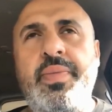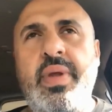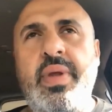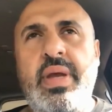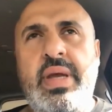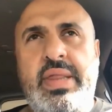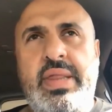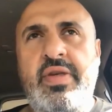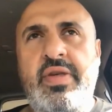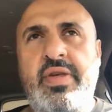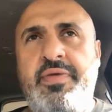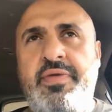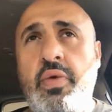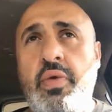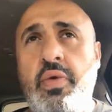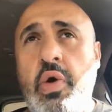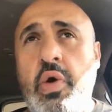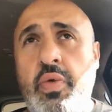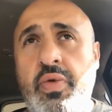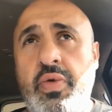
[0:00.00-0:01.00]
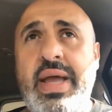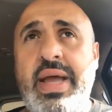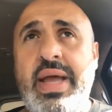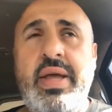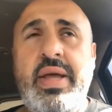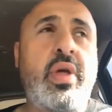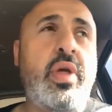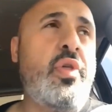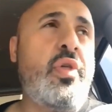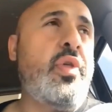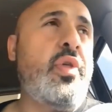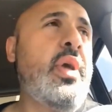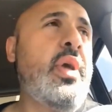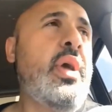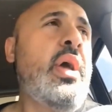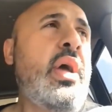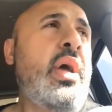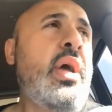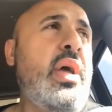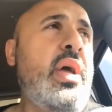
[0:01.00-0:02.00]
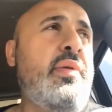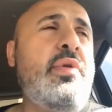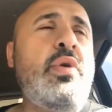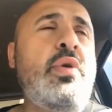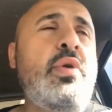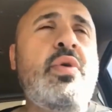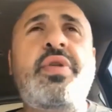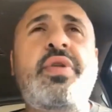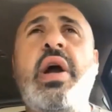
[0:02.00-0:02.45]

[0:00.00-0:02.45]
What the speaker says: This view goes like this: if you start